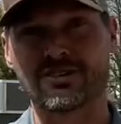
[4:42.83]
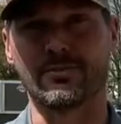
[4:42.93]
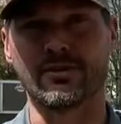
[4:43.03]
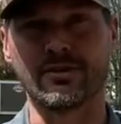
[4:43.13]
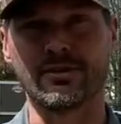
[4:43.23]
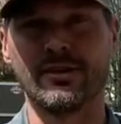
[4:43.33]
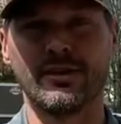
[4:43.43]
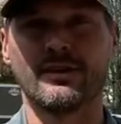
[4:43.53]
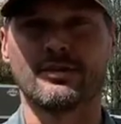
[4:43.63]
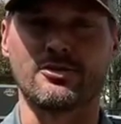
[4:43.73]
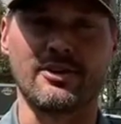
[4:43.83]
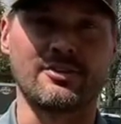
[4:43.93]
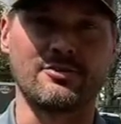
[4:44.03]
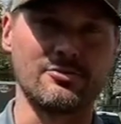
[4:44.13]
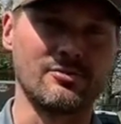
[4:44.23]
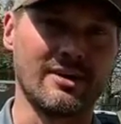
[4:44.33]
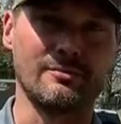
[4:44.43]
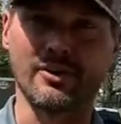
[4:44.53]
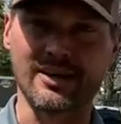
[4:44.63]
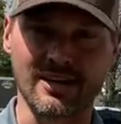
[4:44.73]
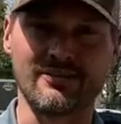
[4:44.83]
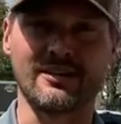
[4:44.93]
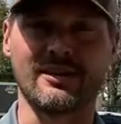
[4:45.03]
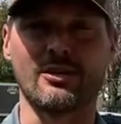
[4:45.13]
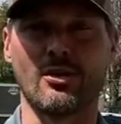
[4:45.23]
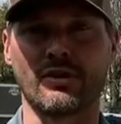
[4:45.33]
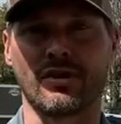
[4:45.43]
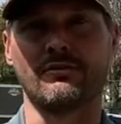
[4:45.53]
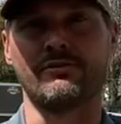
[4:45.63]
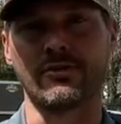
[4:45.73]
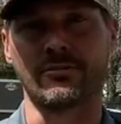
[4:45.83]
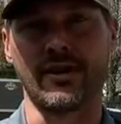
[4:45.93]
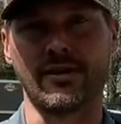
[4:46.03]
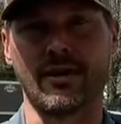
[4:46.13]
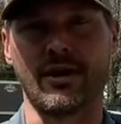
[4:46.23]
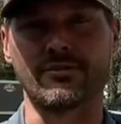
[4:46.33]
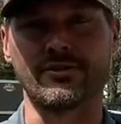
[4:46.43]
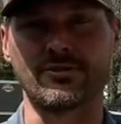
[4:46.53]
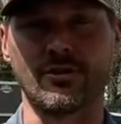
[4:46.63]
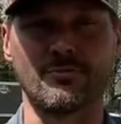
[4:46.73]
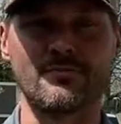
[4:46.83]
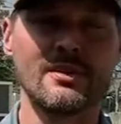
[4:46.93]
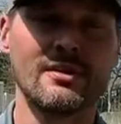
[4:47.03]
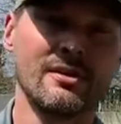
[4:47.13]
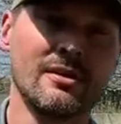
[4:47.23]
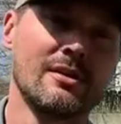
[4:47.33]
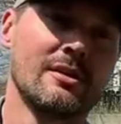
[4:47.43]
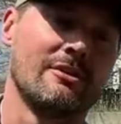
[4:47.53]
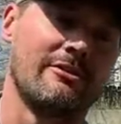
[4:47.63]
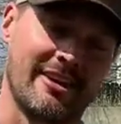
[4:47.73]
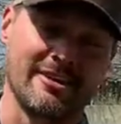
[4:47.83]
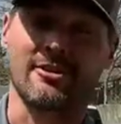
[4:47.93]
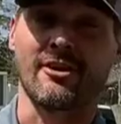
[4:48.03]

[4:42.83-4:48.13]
typically to try to break even on that loan and get it fully paid off. And so financial